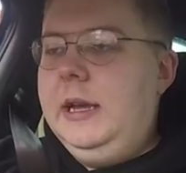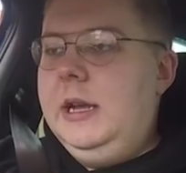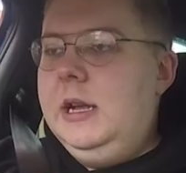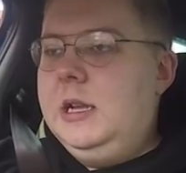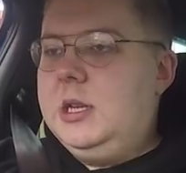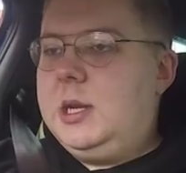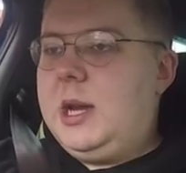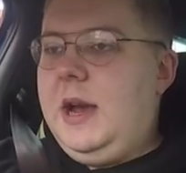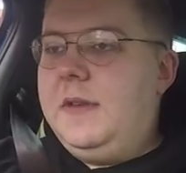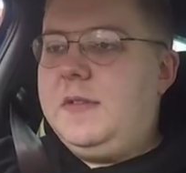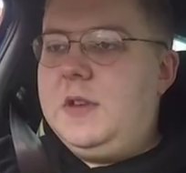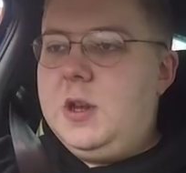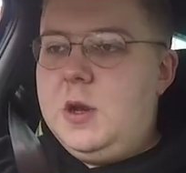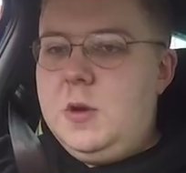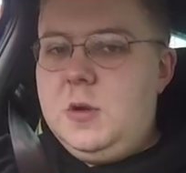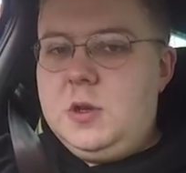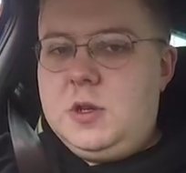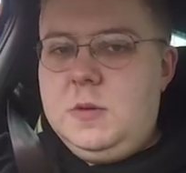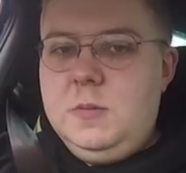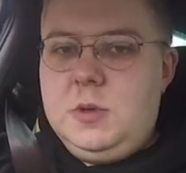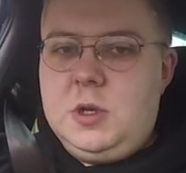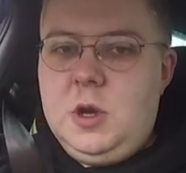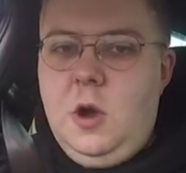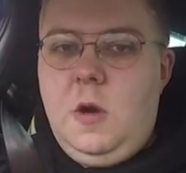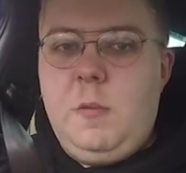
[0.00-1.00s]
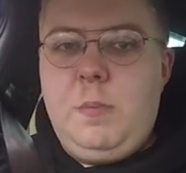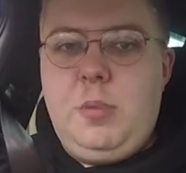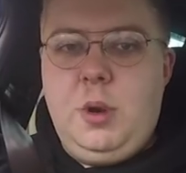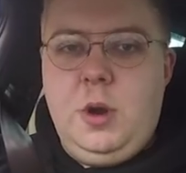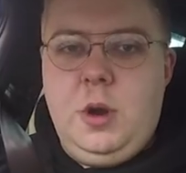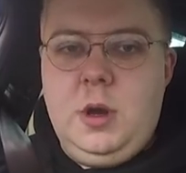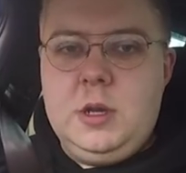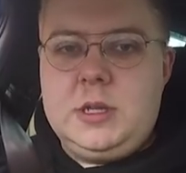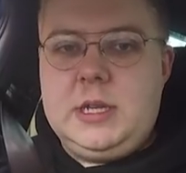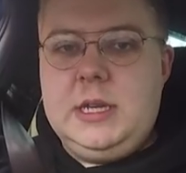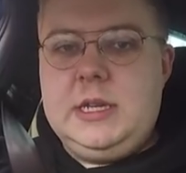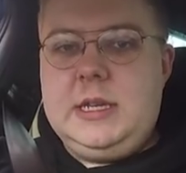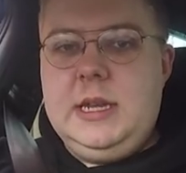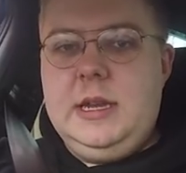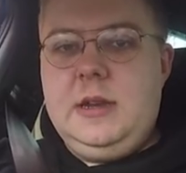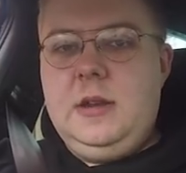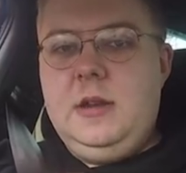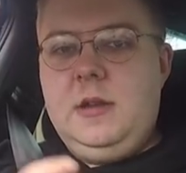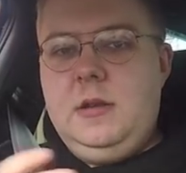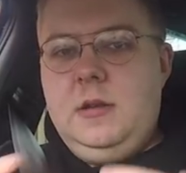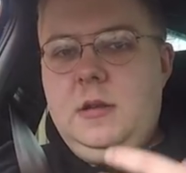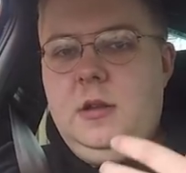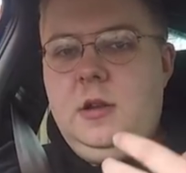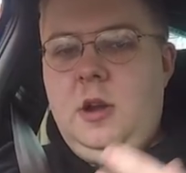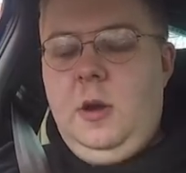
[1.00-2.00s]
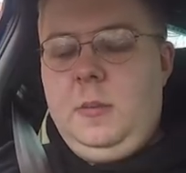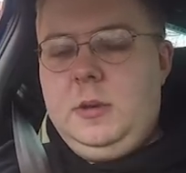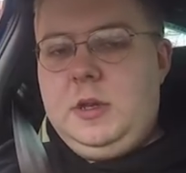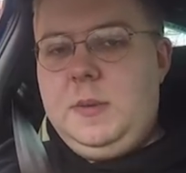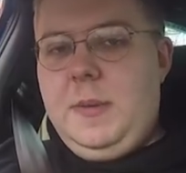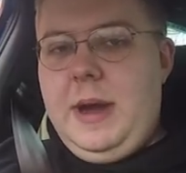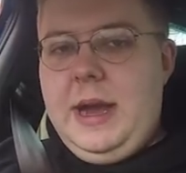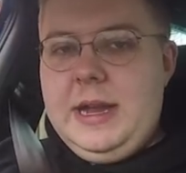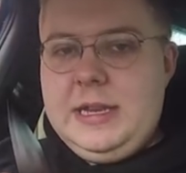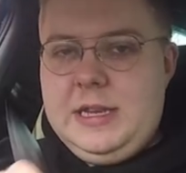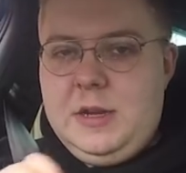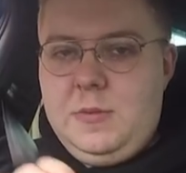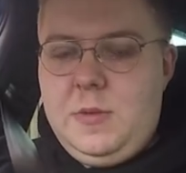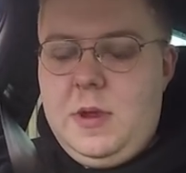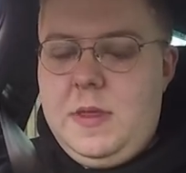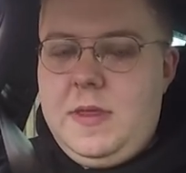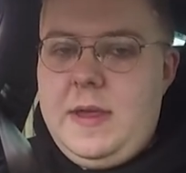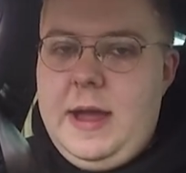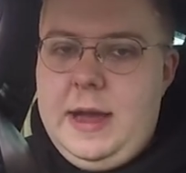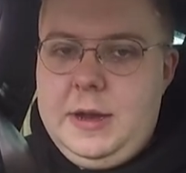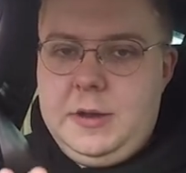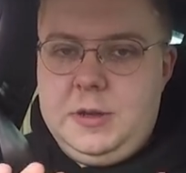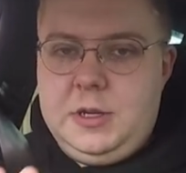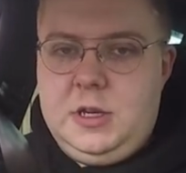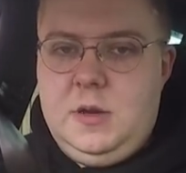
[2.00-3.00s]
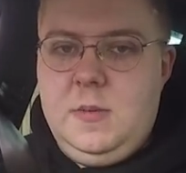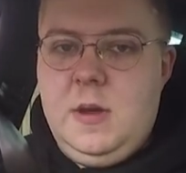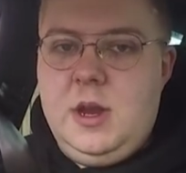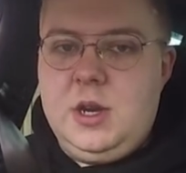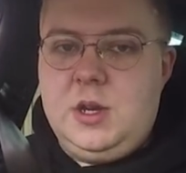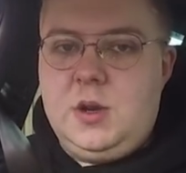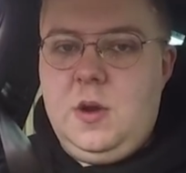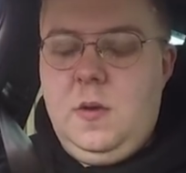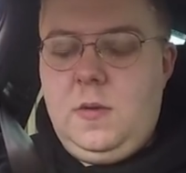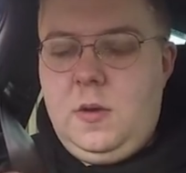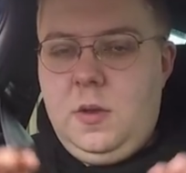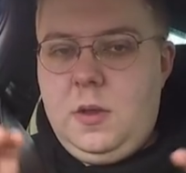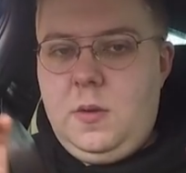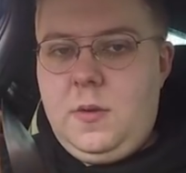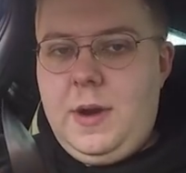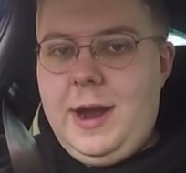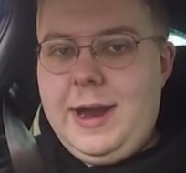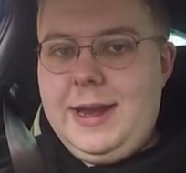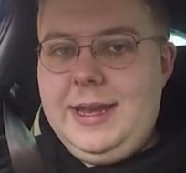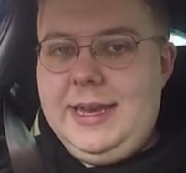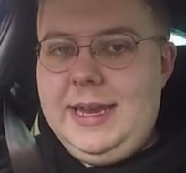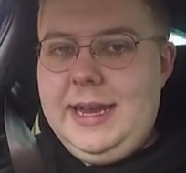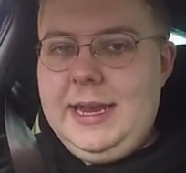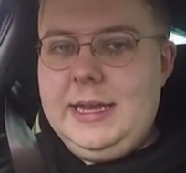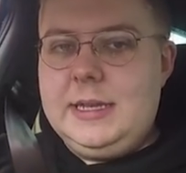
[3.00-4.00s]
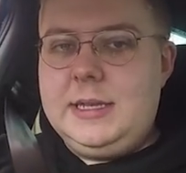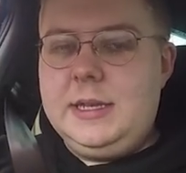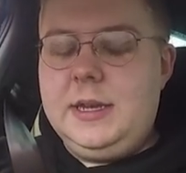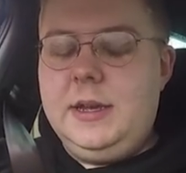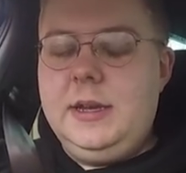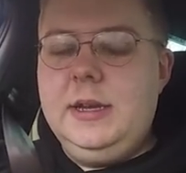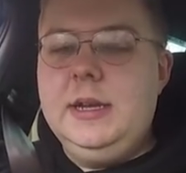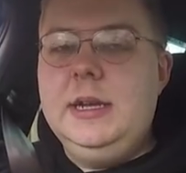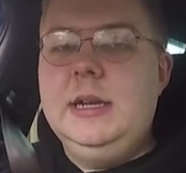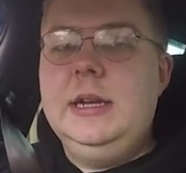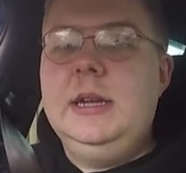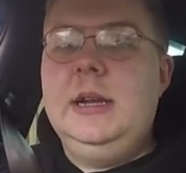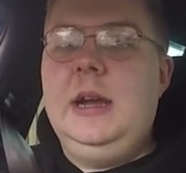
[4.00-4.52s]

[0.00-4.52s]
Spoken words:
So I have to do some sort of processing and optimizing with that just to make sure I've got the right data.